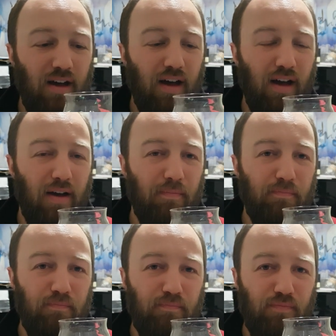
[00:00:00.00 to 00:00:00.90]

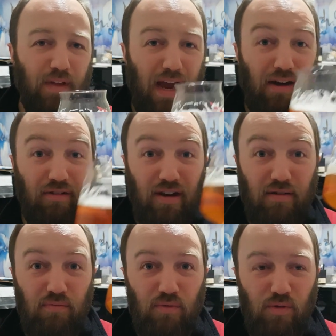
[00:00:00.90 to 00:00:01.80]

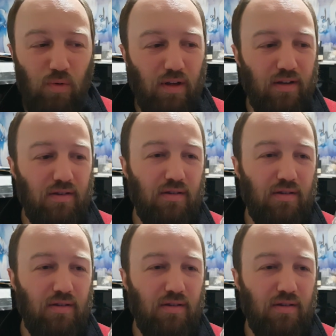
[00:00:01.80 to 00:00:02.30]
Harry was willing